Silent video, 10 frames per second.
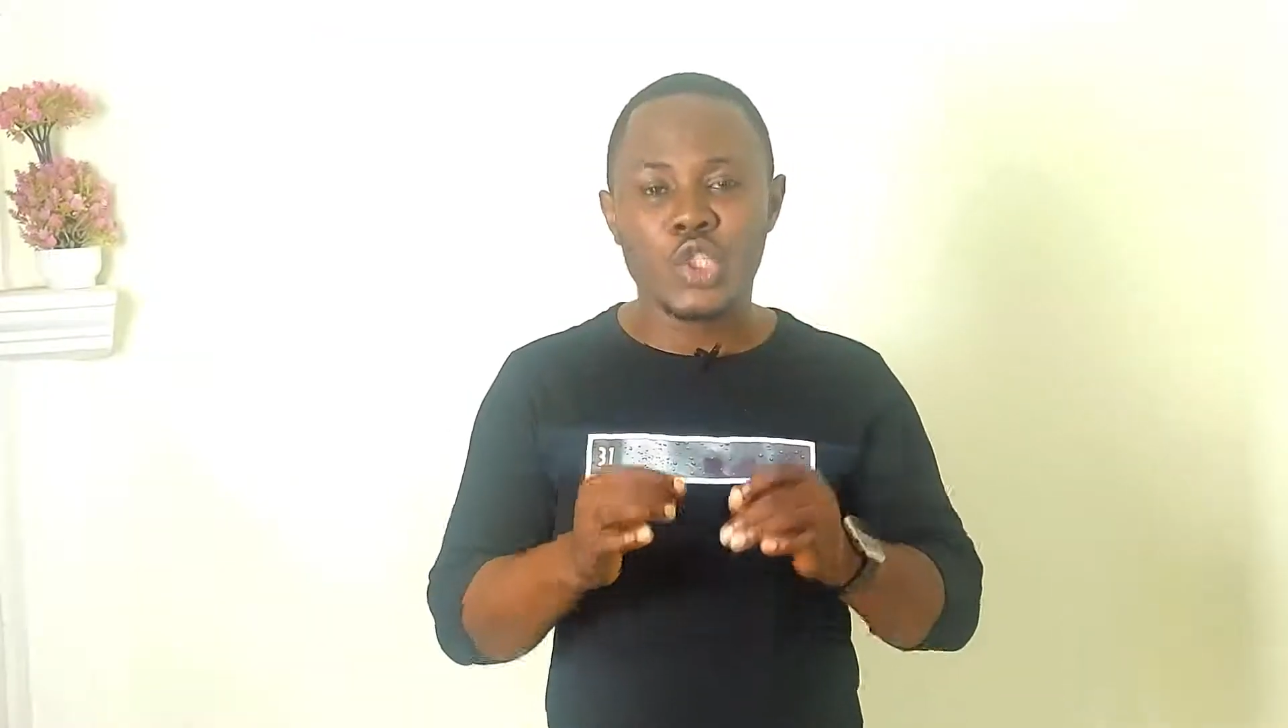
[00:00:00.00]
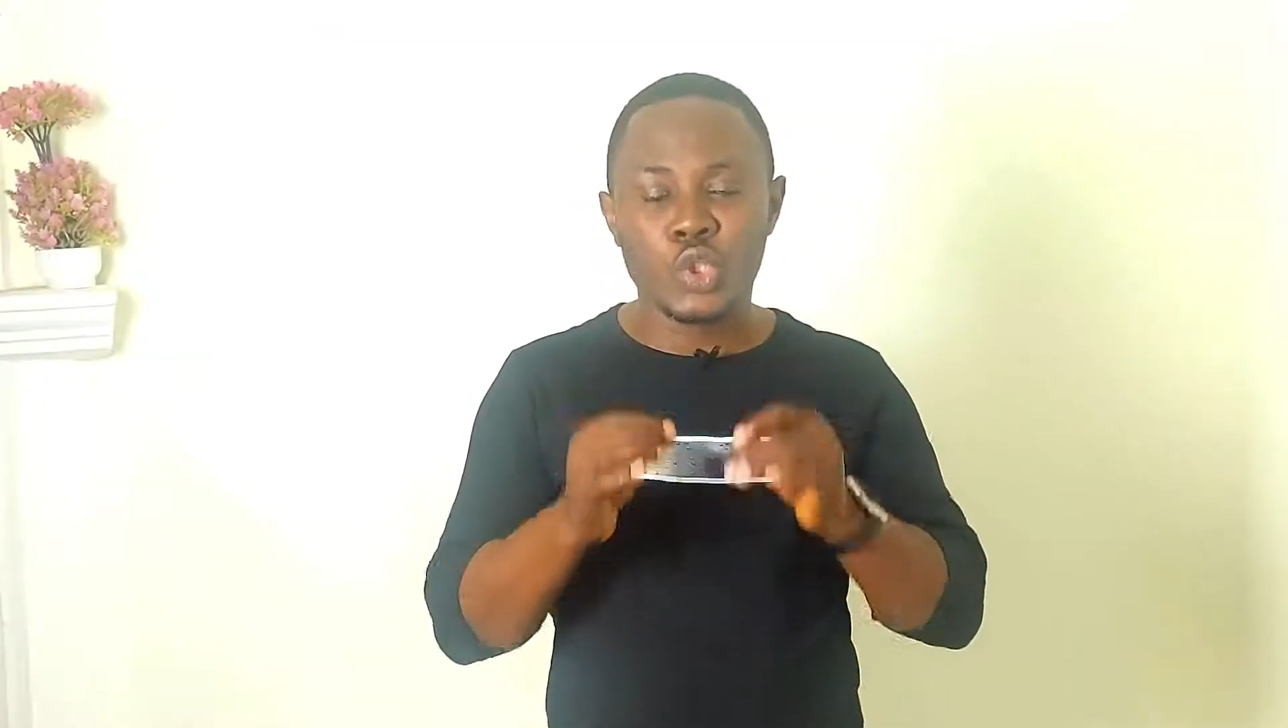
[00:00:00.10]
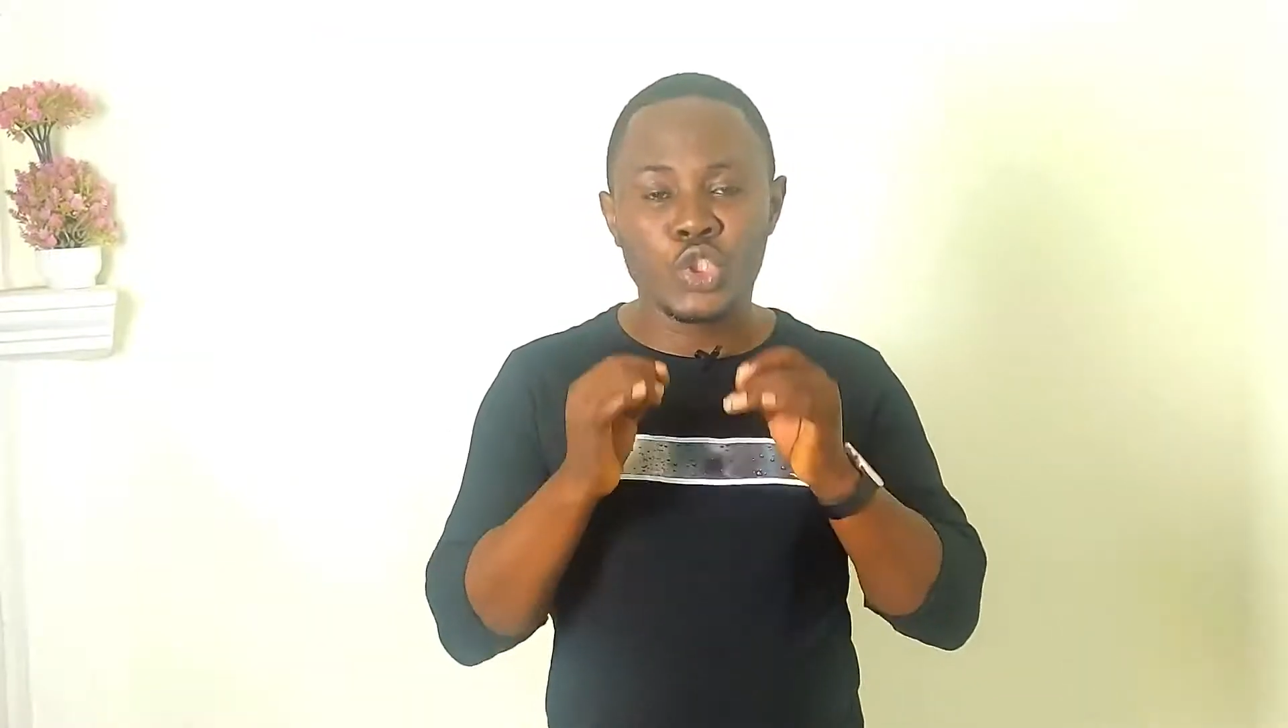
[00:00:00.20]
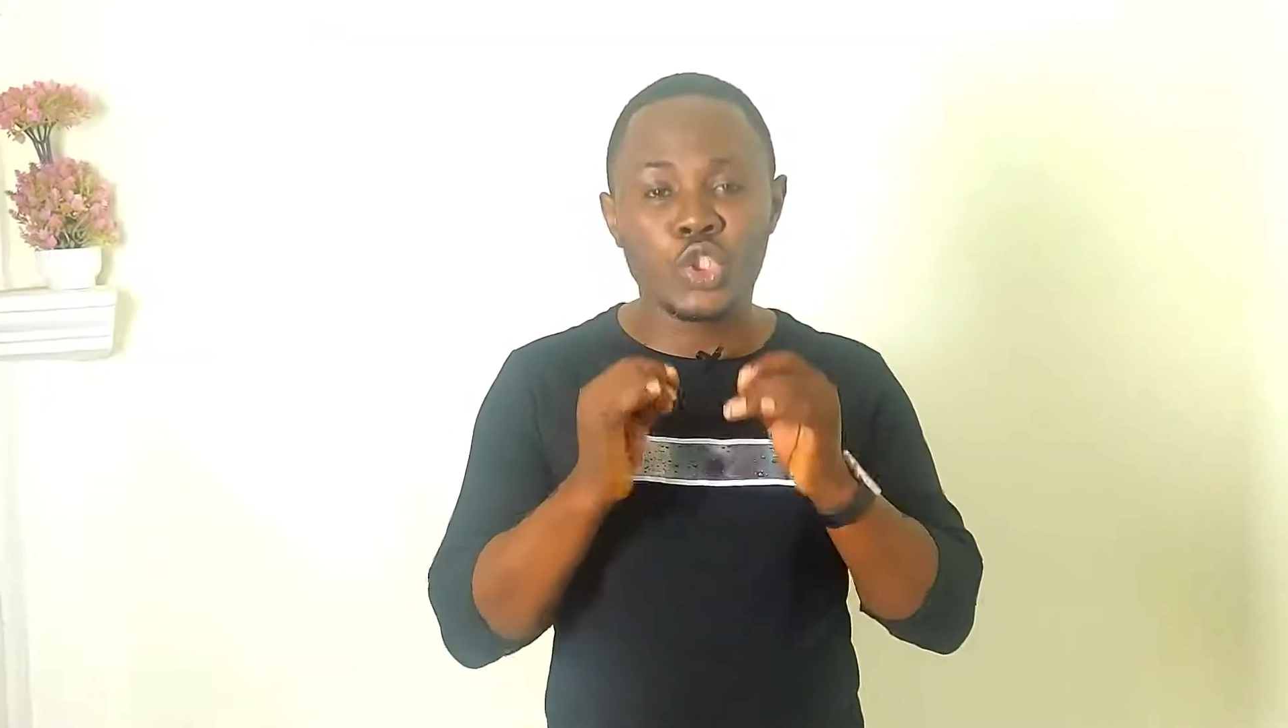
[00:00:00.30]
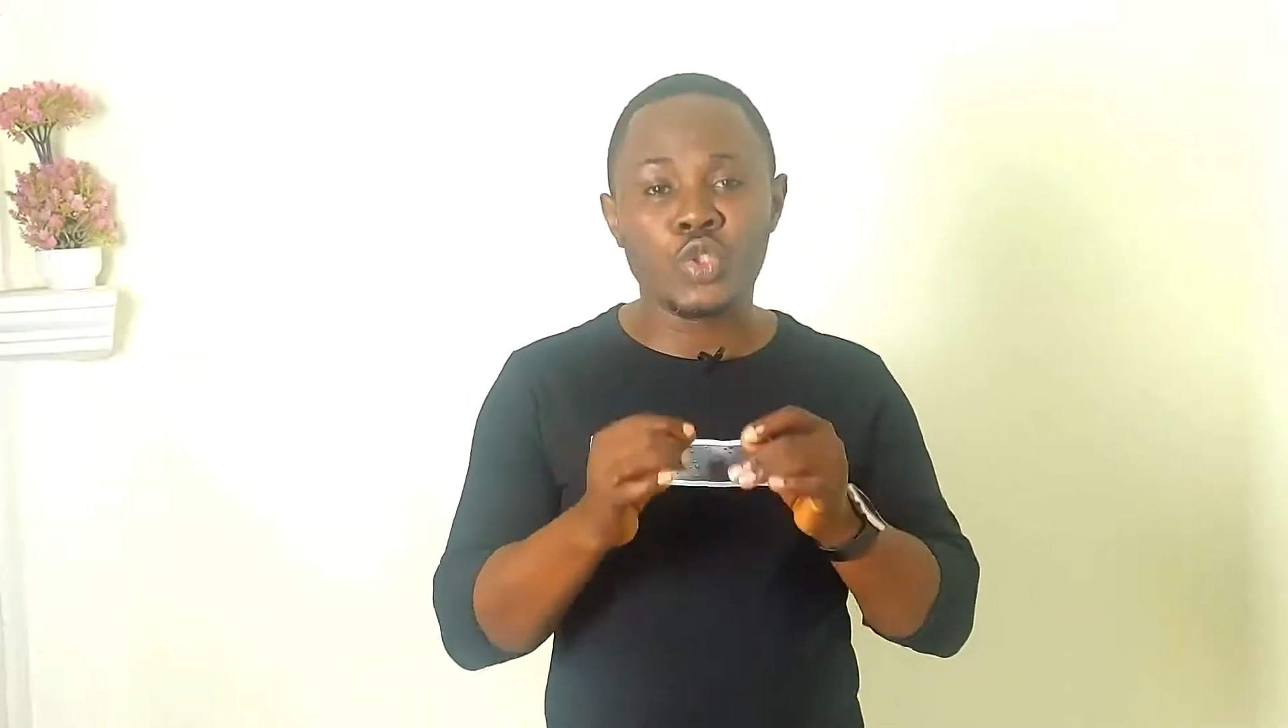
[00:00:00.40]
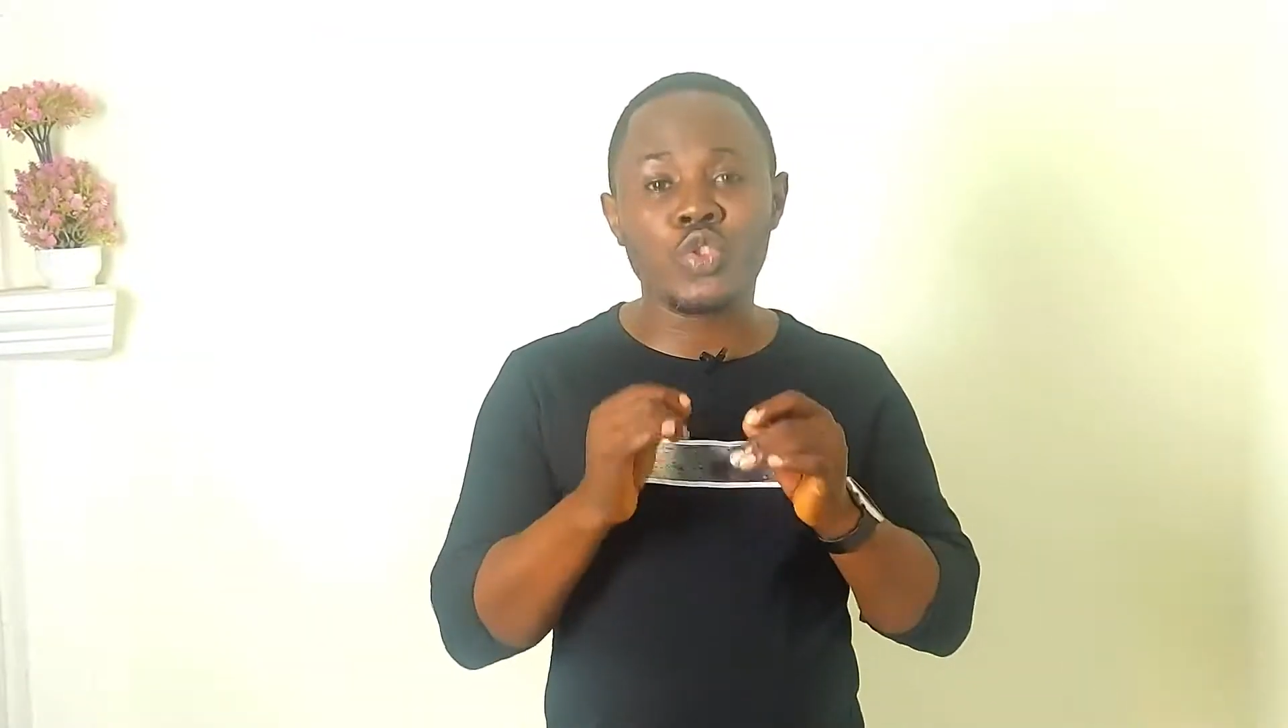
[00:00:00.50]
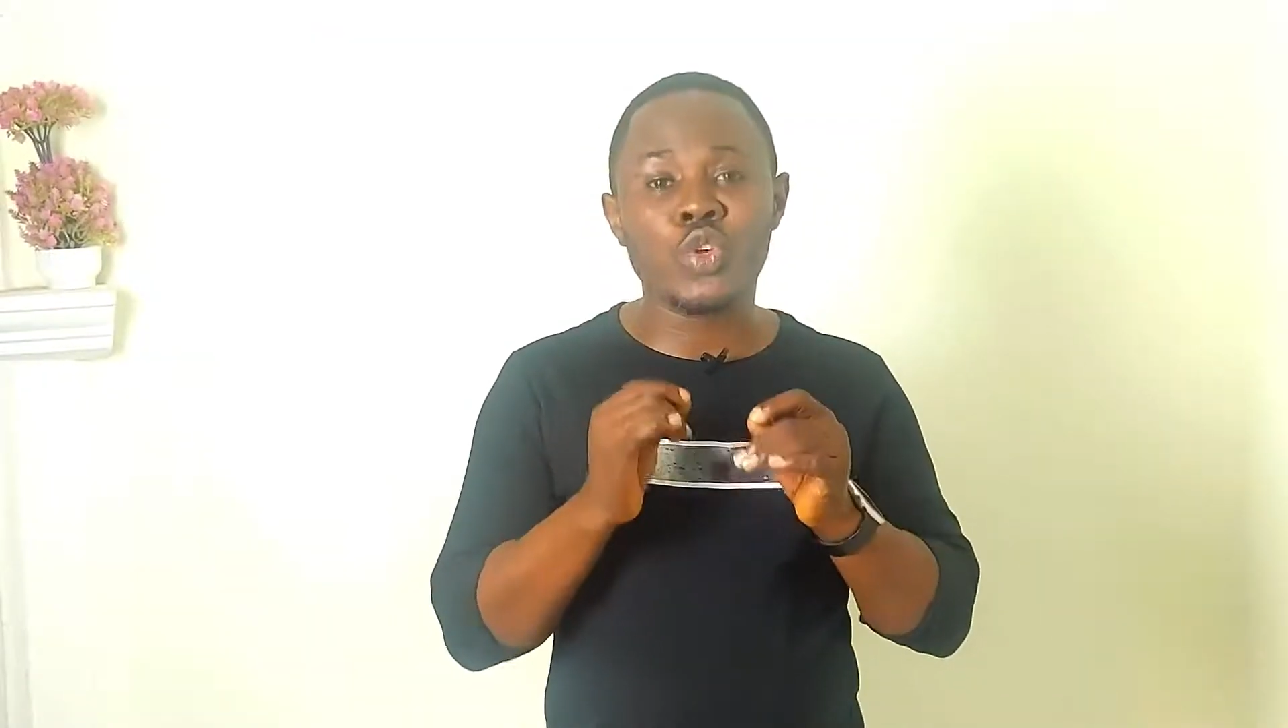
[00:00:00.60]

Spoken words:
you should